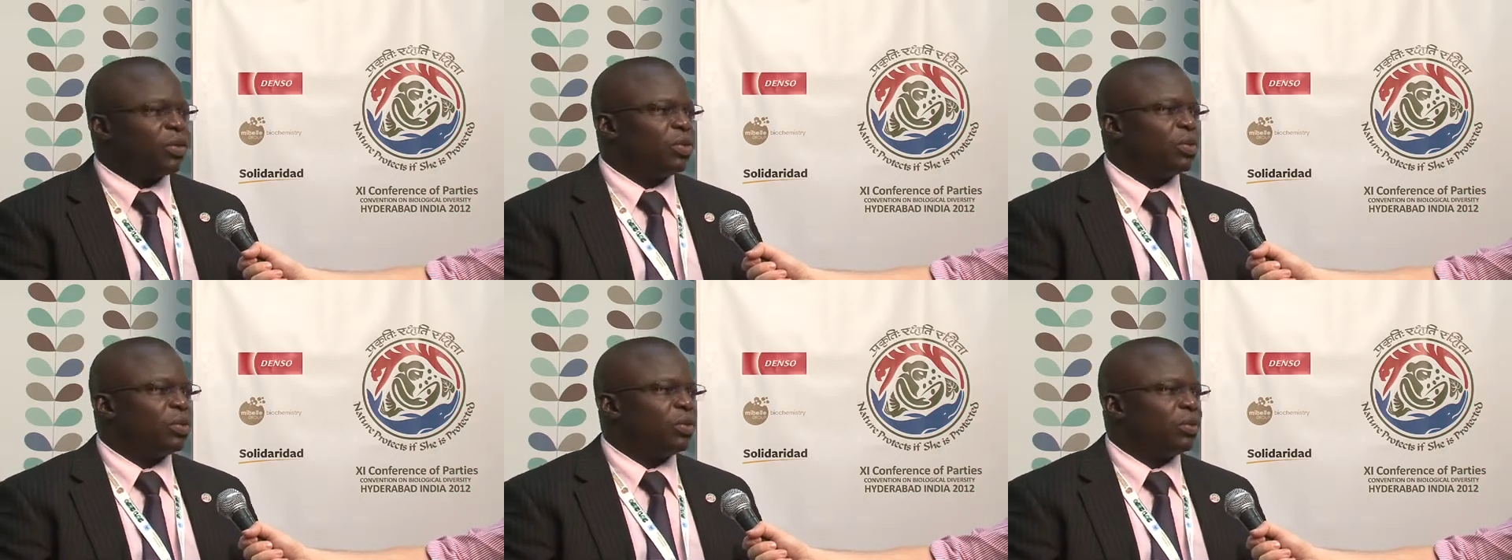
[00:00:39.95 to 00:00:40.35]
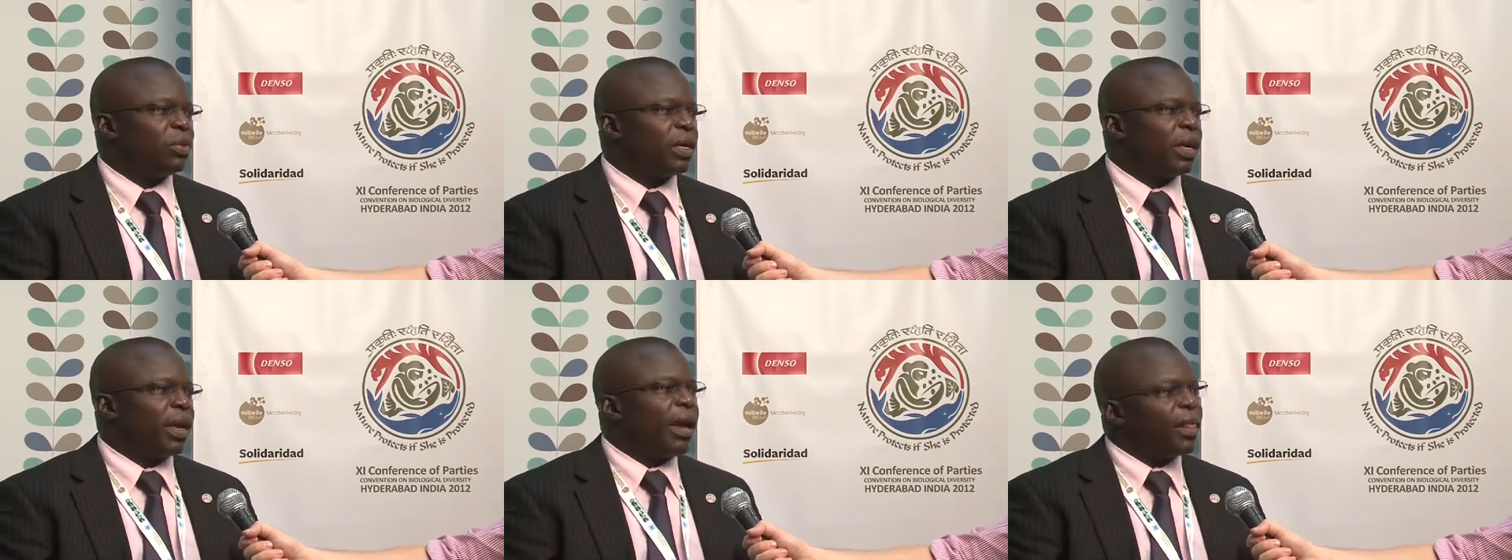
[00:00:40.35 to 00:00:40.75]
to
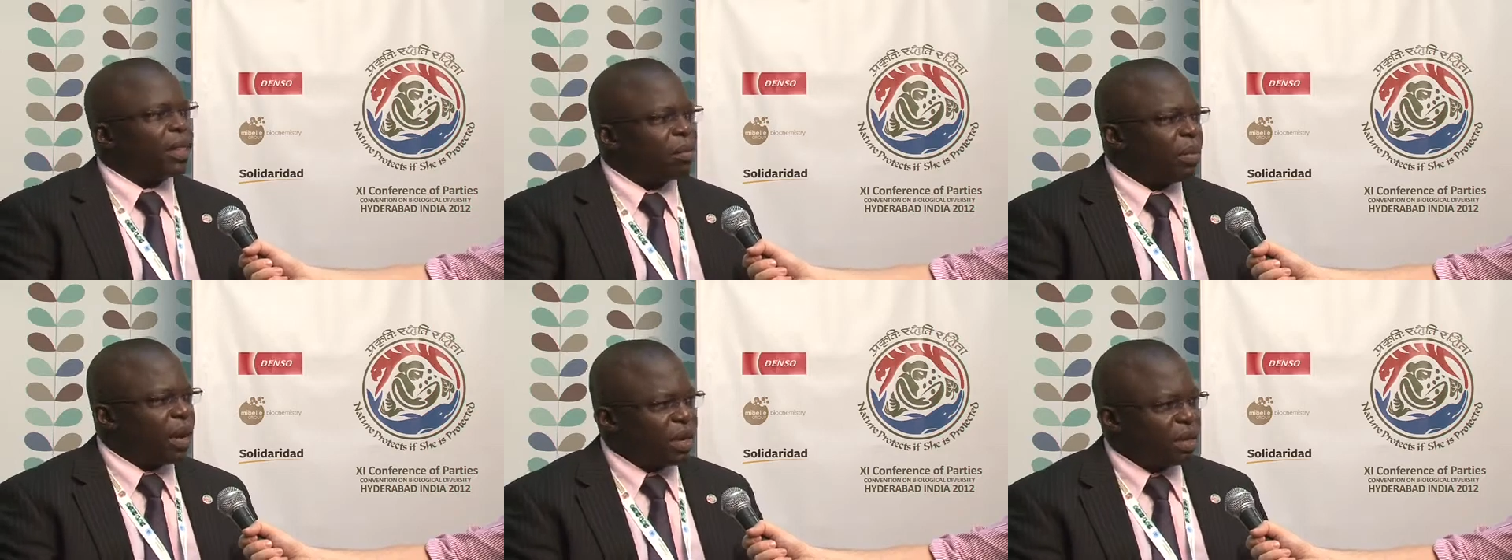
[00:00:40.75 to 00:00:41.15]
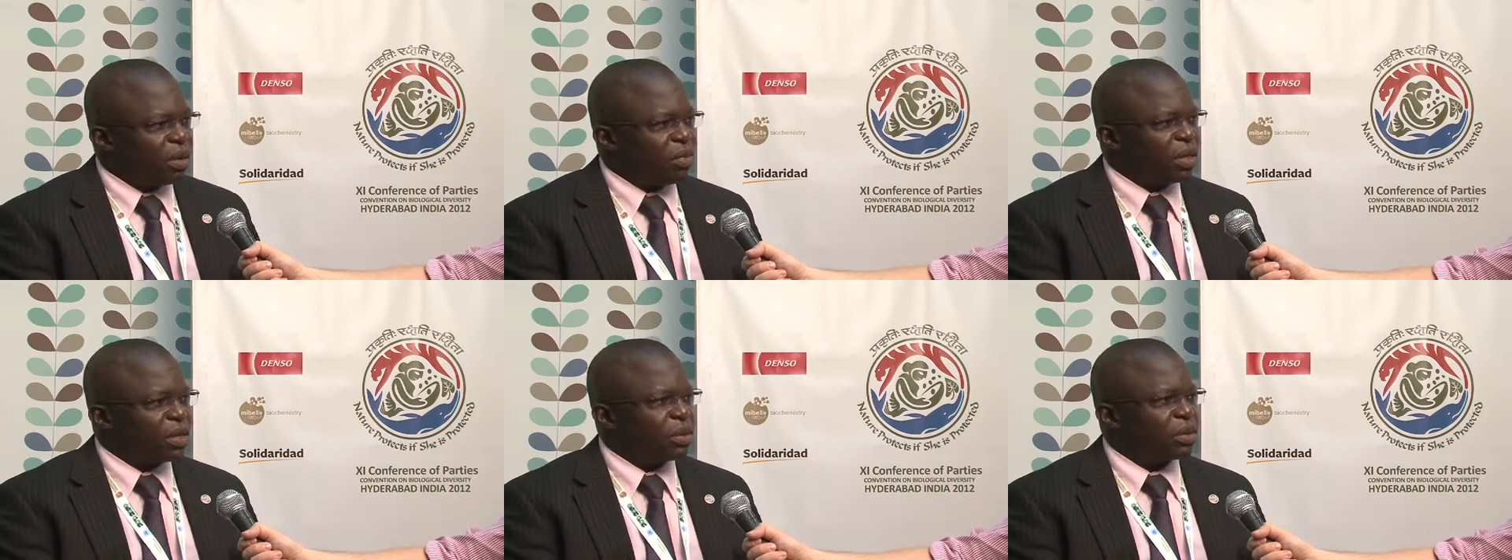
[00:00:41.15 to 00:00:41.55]
either
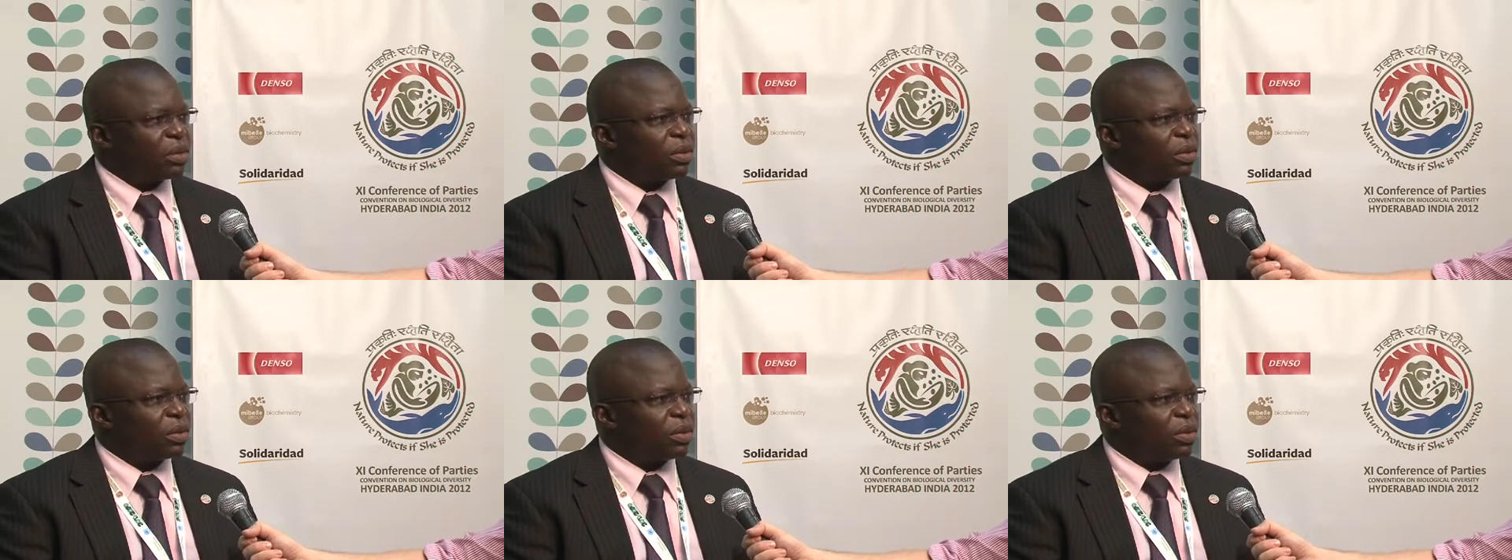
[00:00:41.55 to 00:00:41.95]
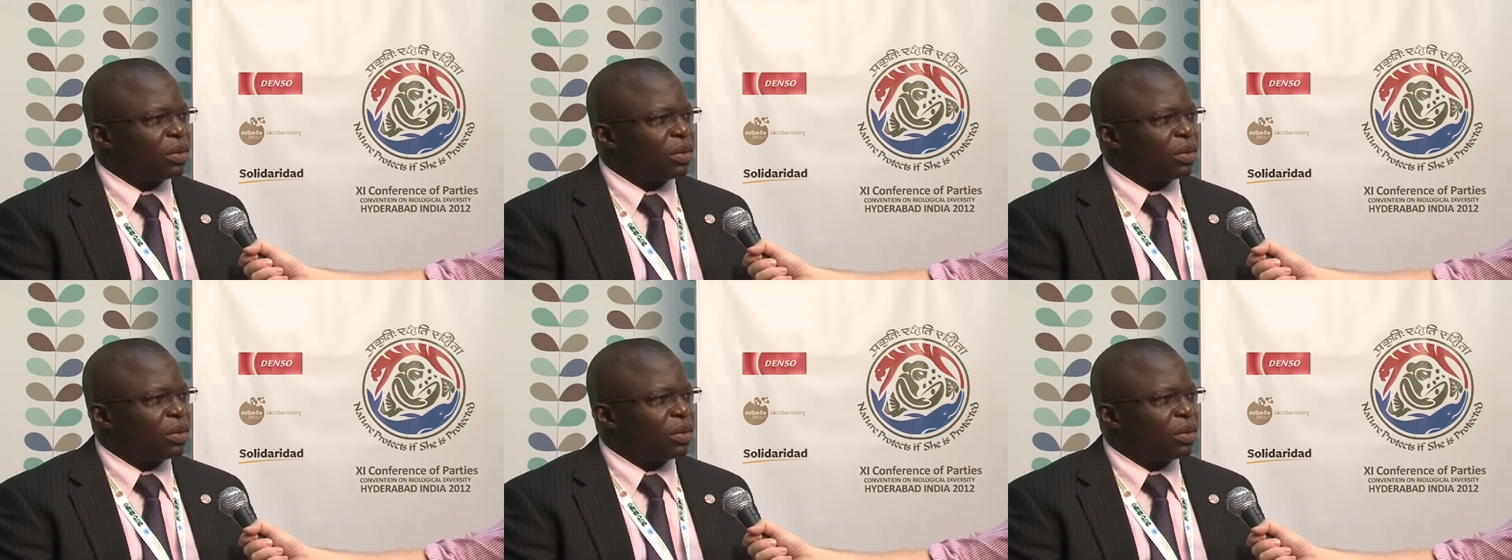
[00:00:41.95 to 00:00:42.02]
biodiversity or